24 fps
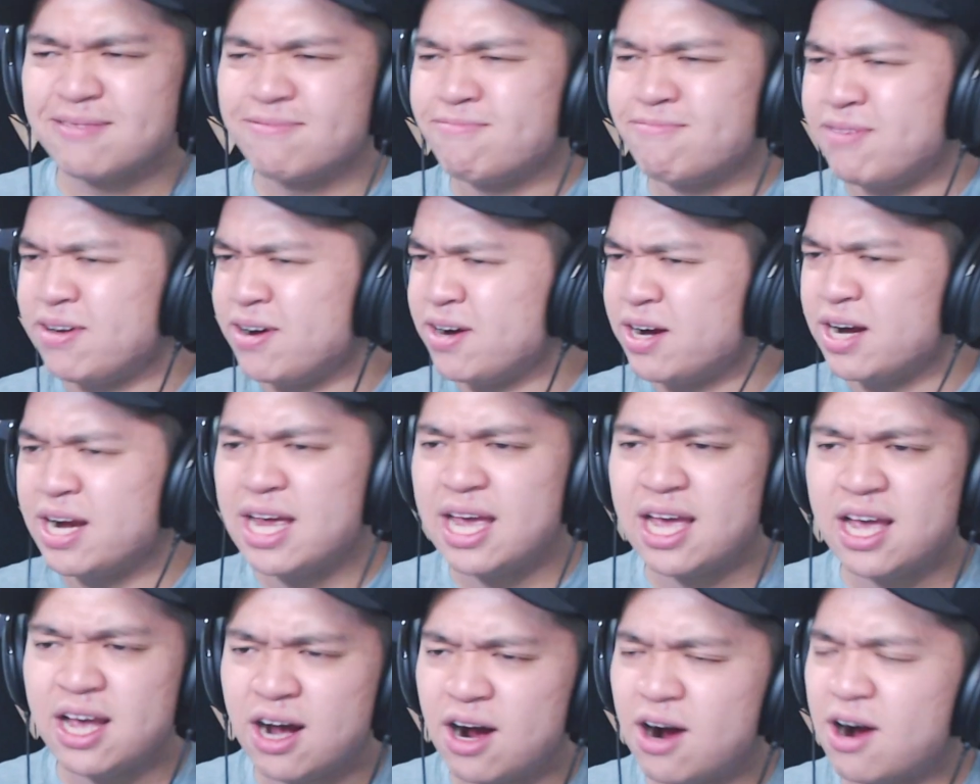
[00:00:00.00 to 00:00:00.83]

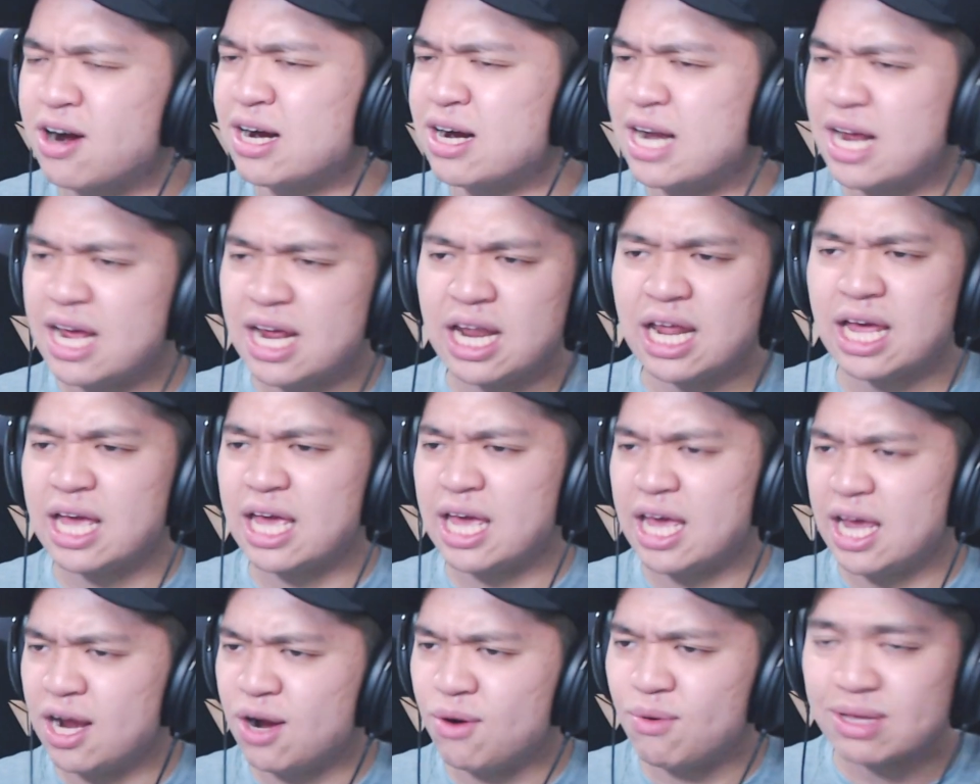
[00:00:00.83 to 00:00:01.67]
Very hard hitting
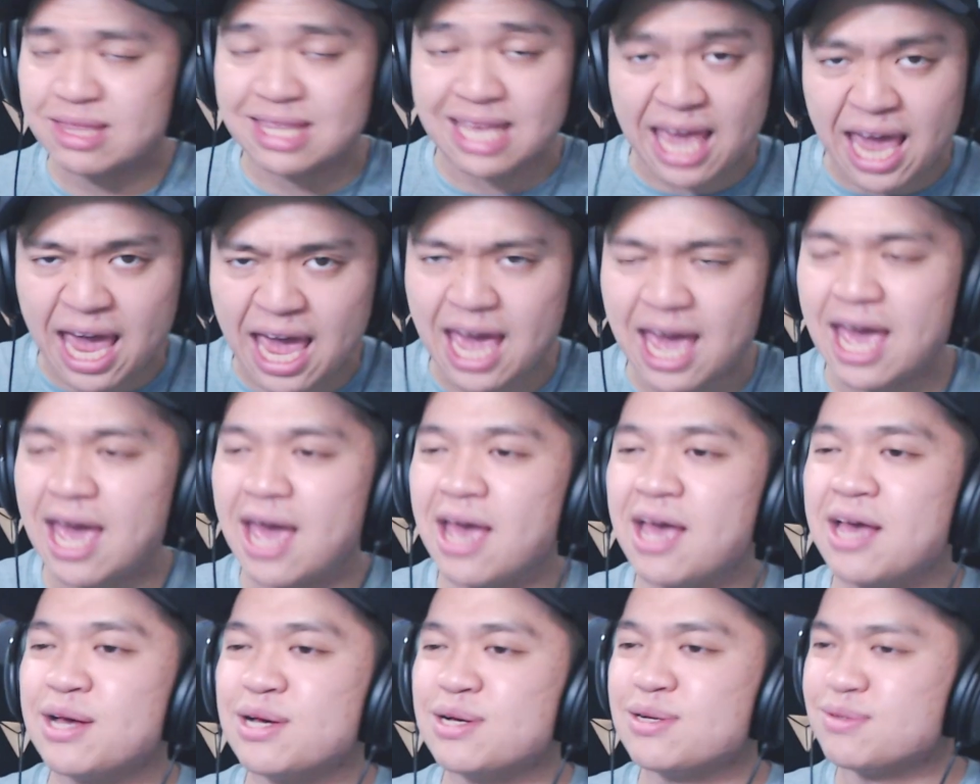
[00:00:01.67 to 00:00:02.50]
here with K.